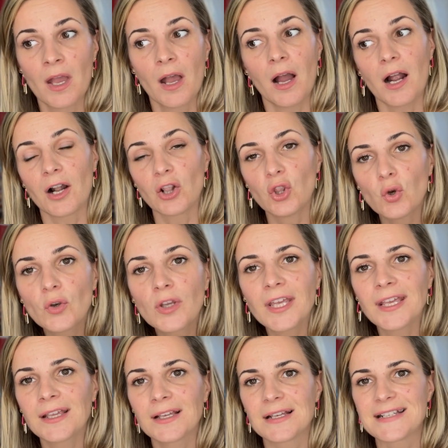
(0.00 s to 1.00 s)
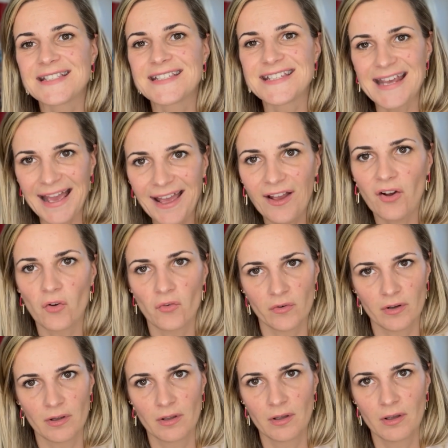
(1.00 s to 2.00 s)
are looking down
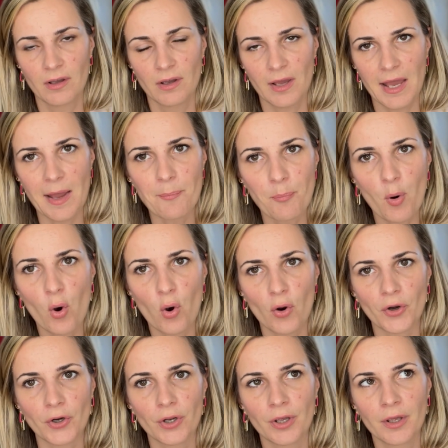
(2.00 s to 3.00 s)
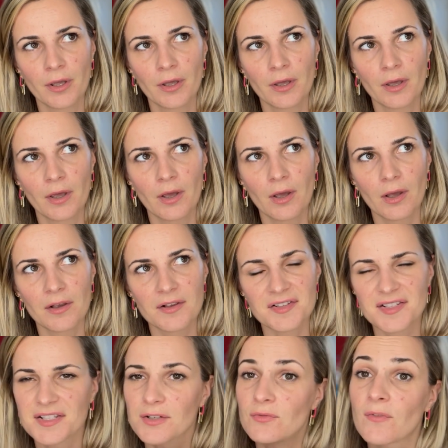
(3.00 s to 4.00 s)
upon
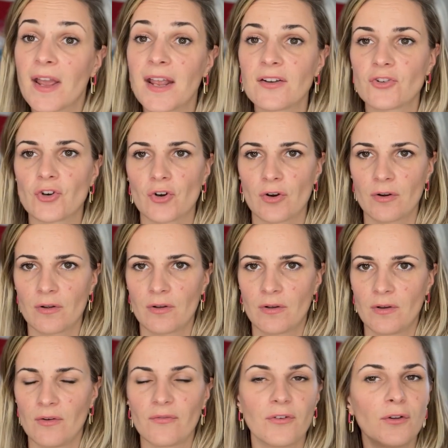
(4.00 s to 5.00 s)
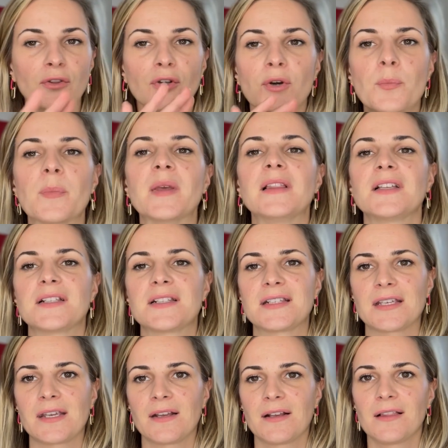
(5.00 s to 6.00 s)
surrender,
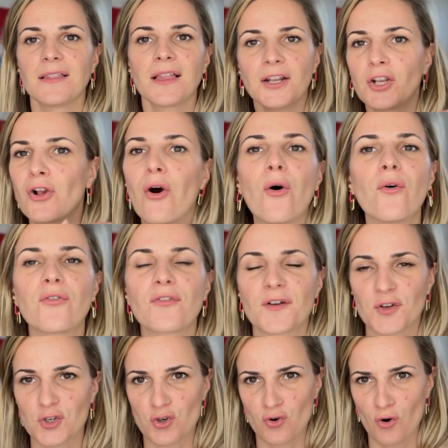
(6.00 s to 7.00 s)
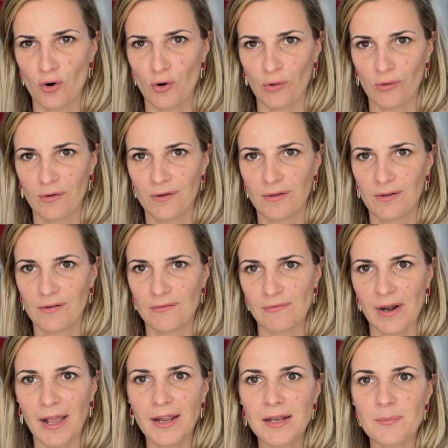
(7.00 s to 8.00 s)
vulnerability, let go of control,
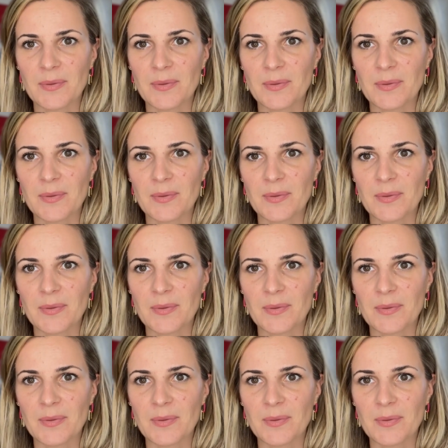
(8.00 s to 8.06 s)
right?